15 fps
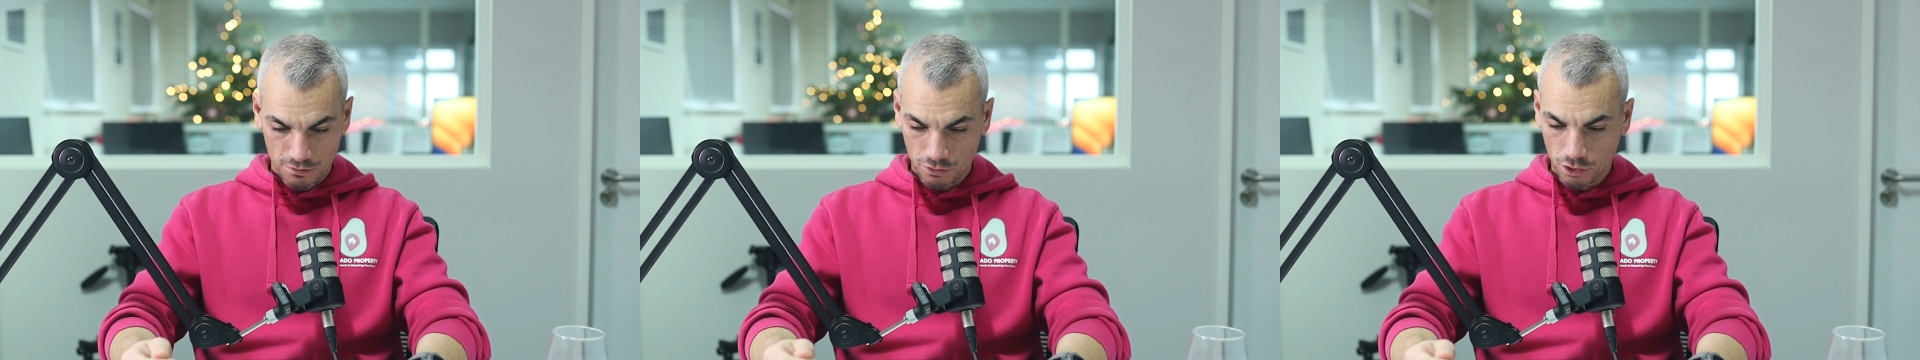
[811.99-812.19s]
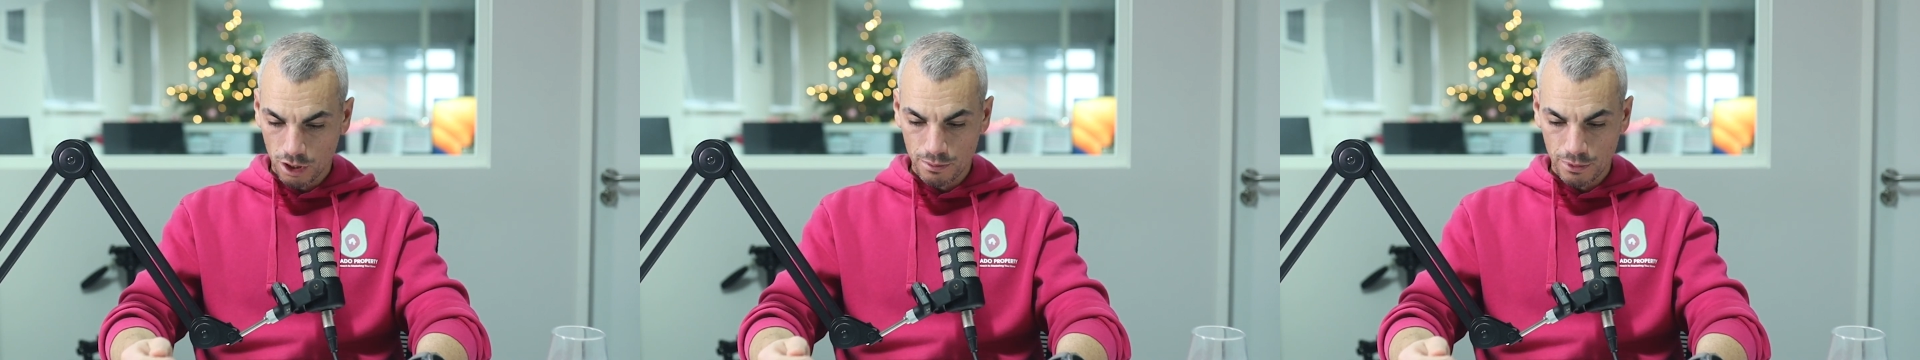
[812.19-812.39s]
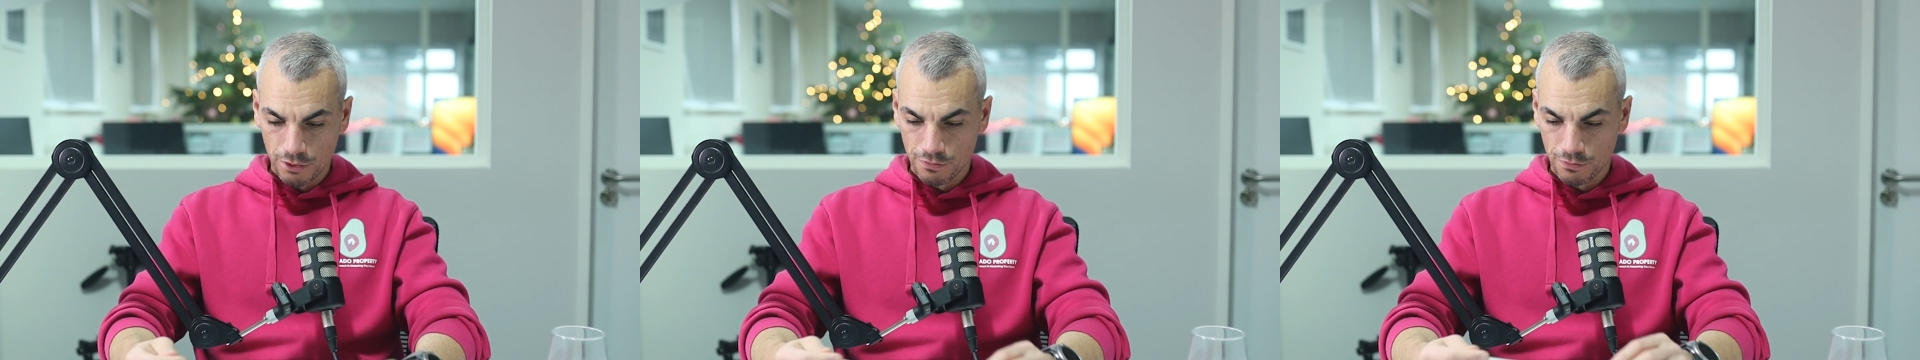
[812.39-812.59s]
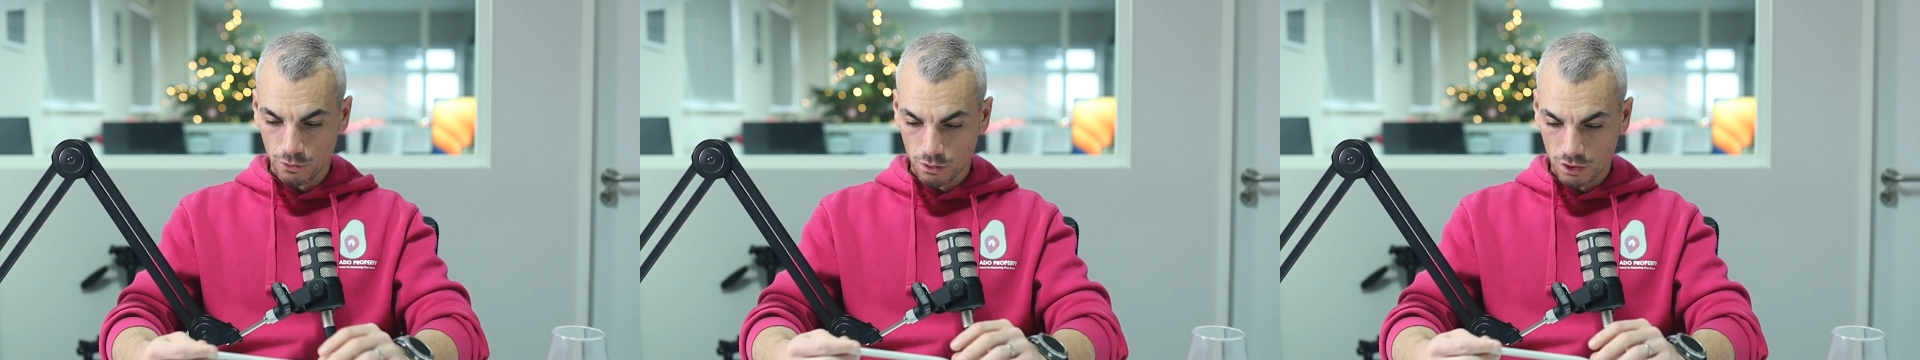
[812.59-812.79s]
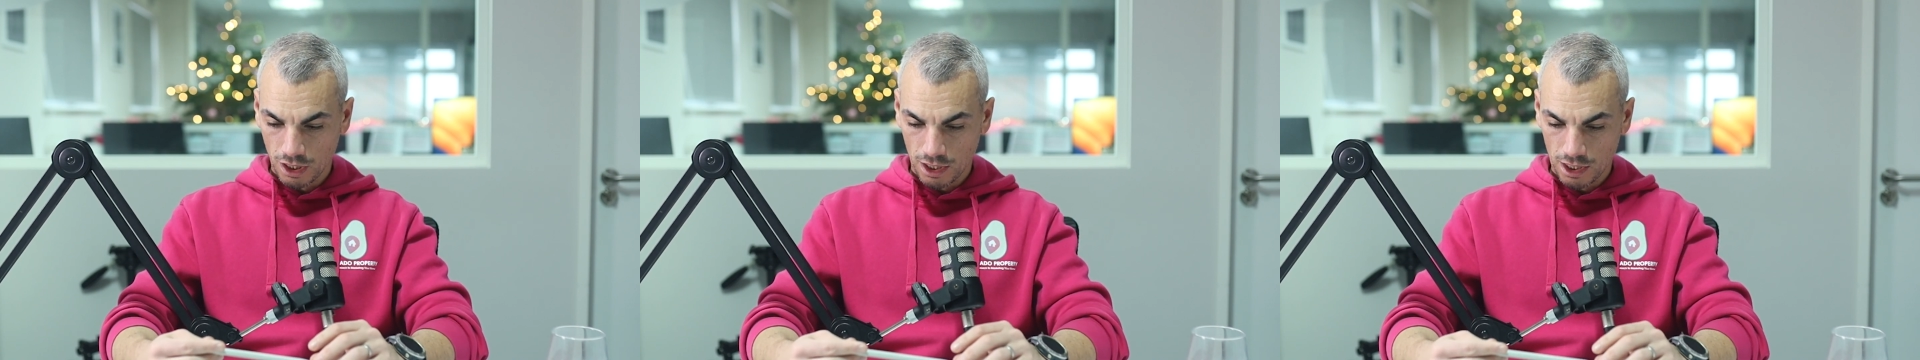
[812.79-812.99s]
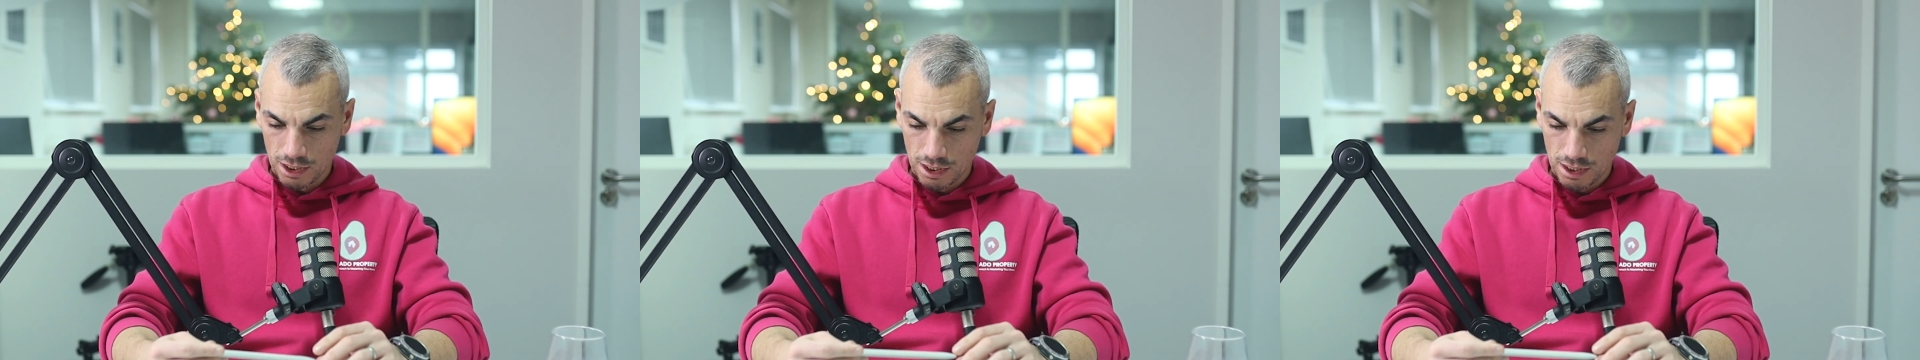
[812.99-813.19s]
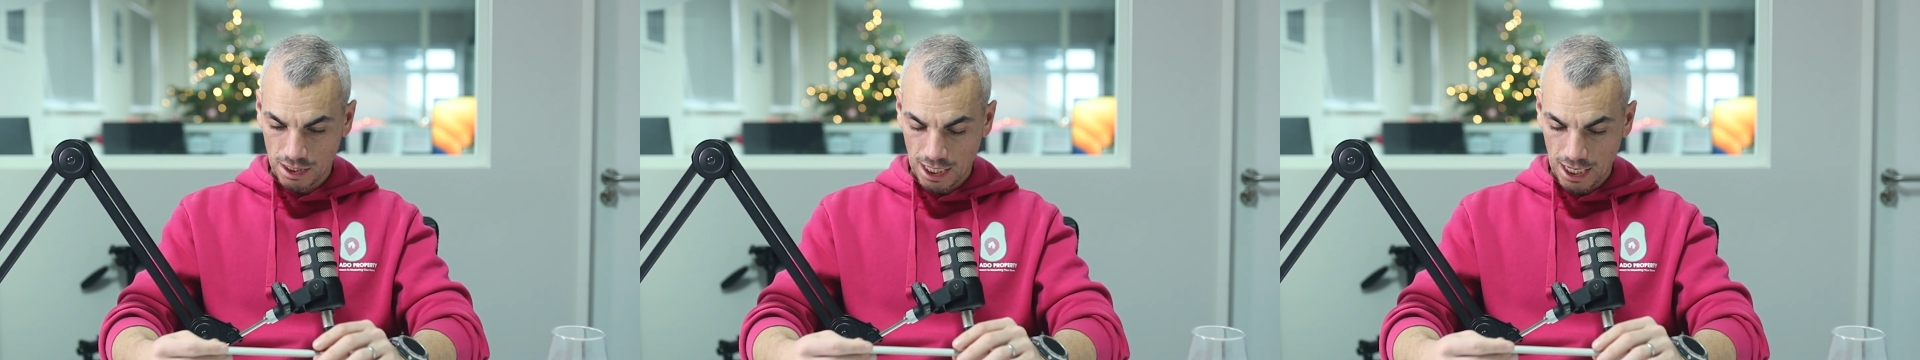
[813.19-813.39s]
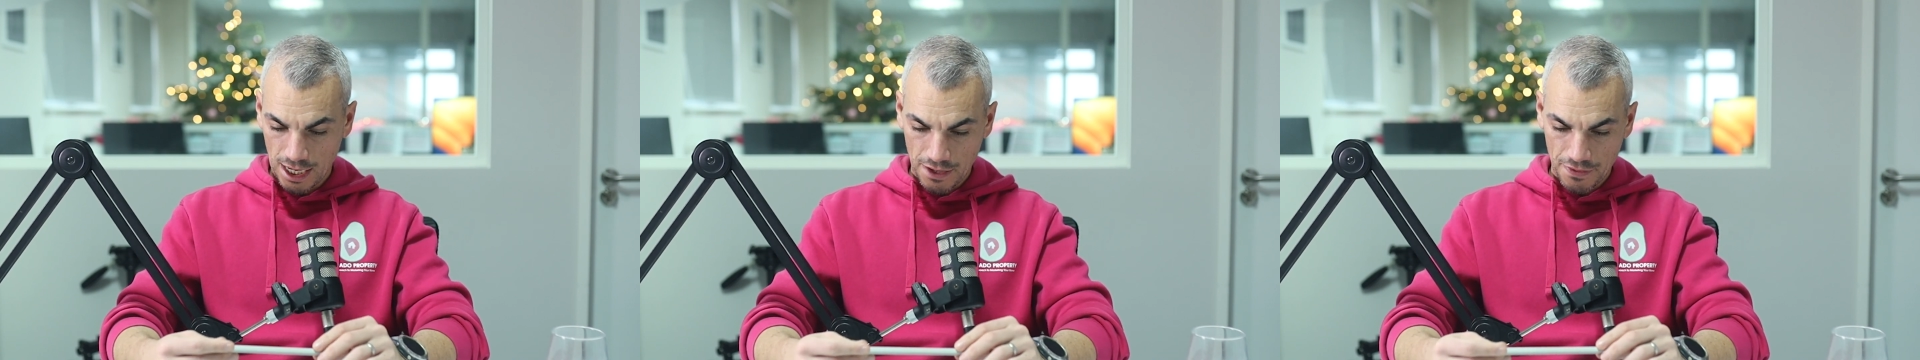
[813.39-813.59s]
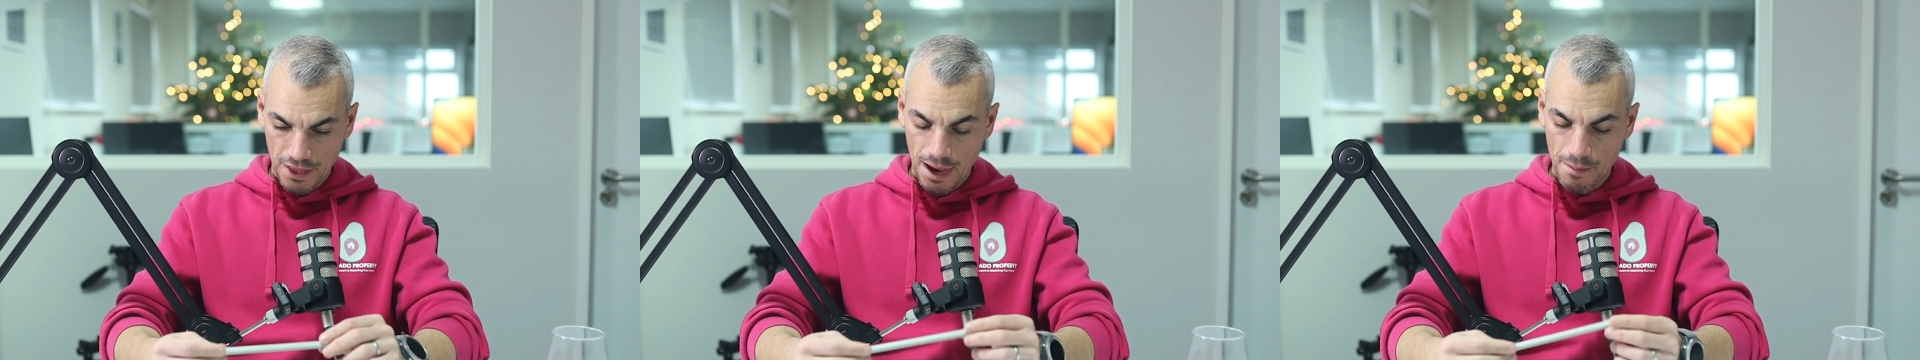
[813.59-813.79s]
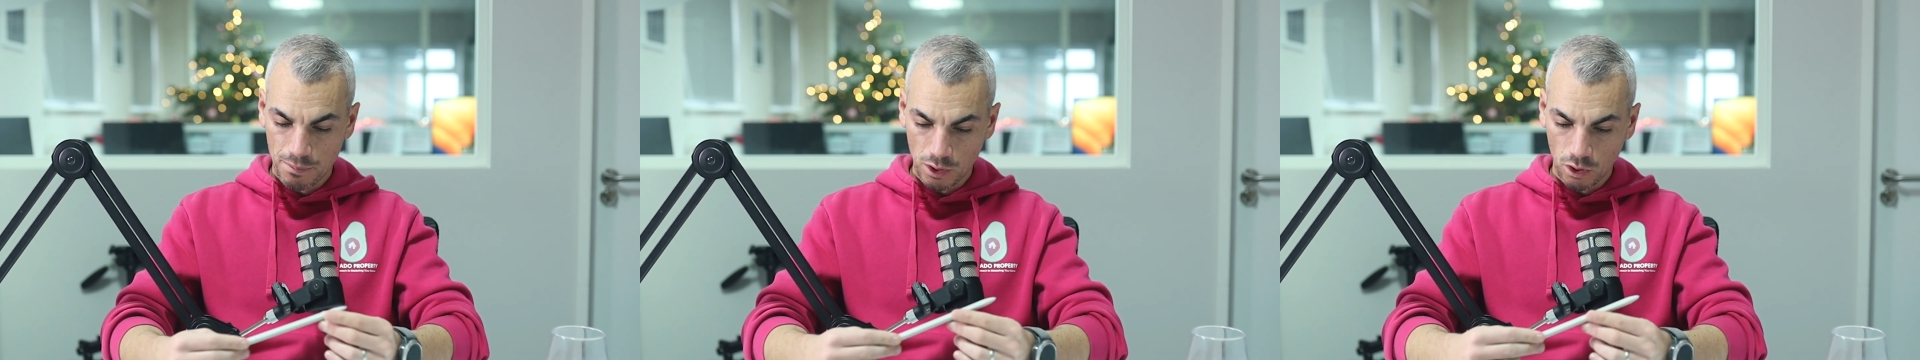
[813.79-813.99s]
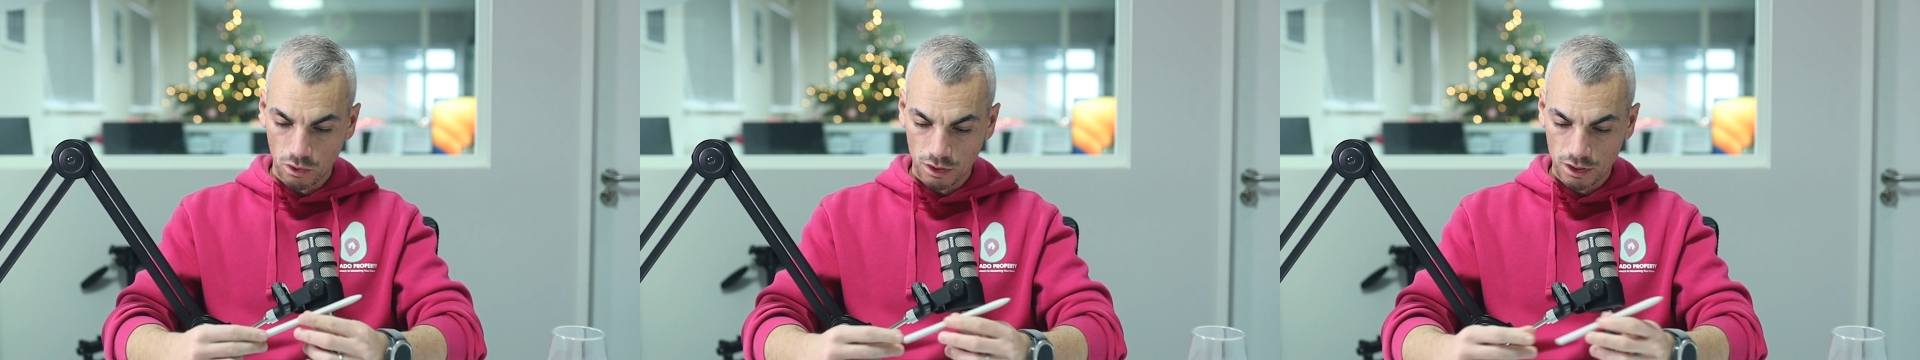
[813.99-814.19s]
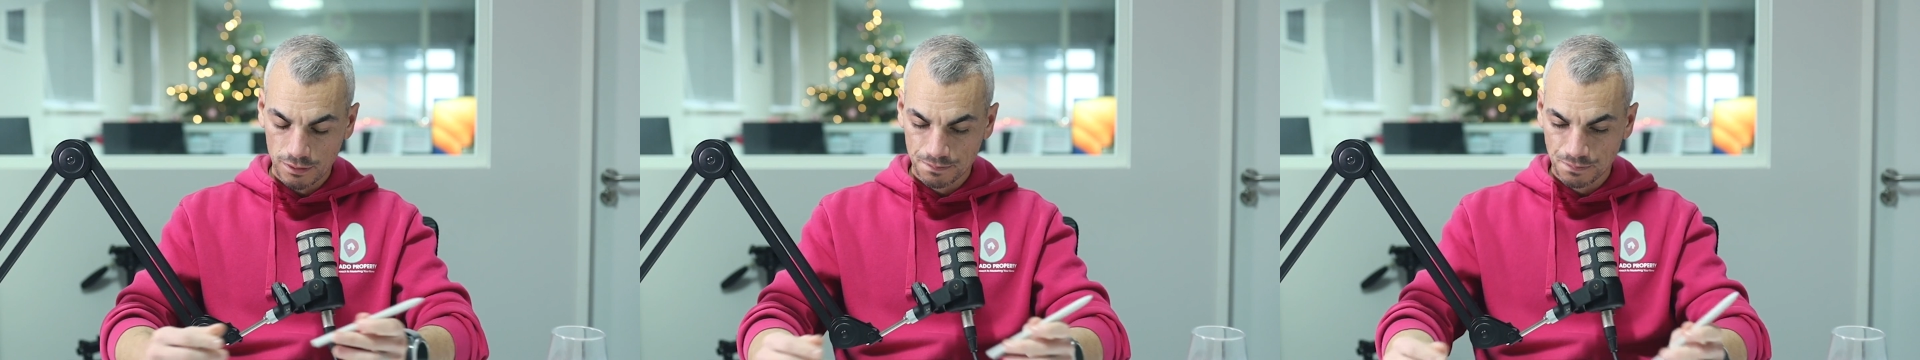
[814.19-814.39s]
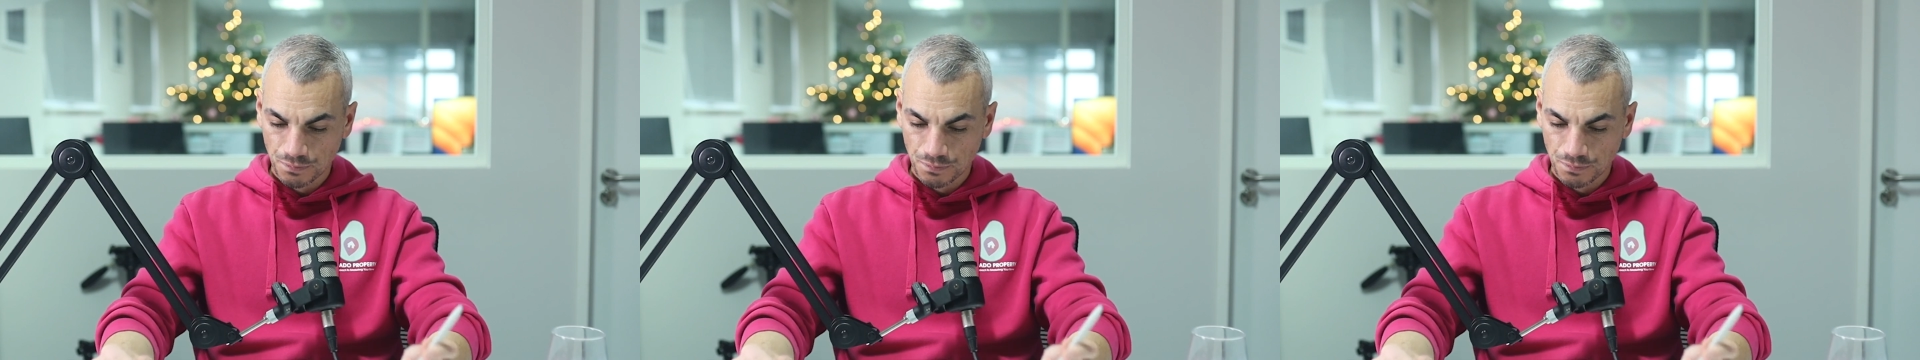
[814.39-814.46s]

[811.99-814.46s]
Rightmove forecast, their blog,